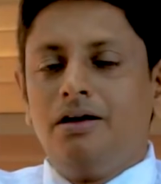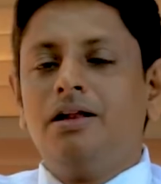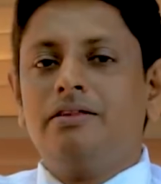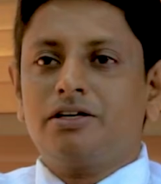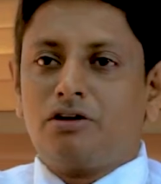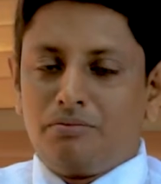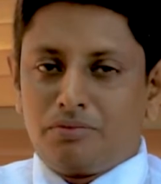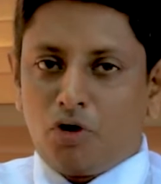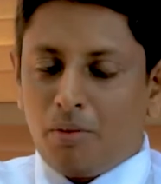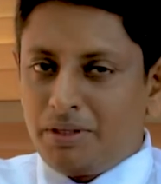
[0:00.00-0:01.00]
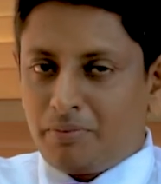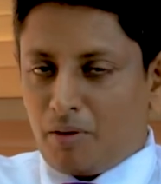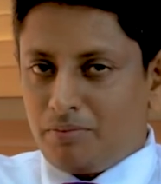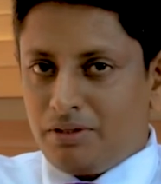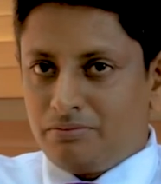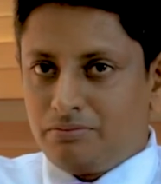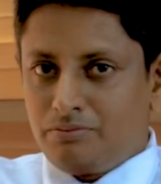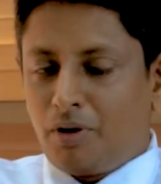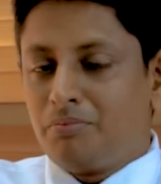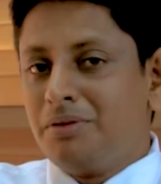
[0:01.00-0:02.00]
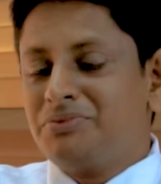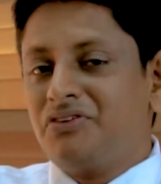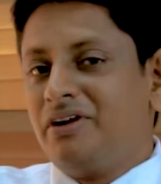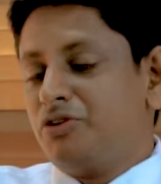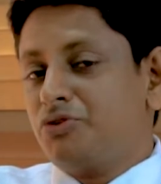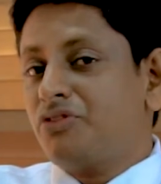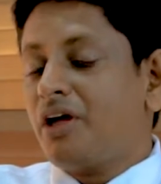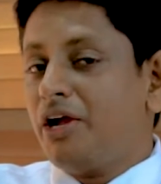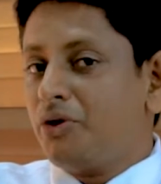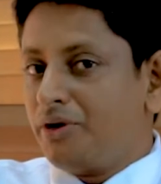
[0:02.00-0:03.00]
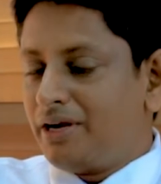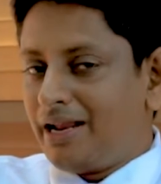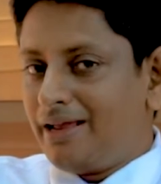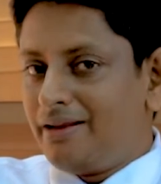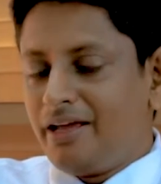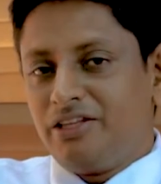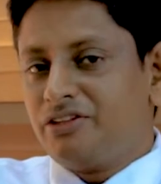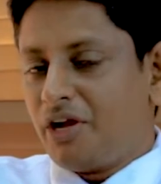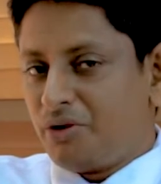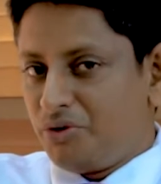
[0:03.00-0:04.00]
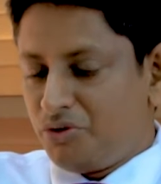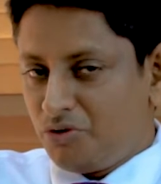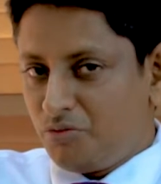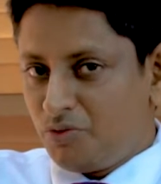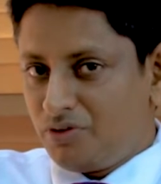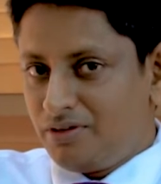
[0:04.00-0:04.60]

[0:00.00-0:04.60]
Another common problems related to the thyroid gland and the thyroid hormone.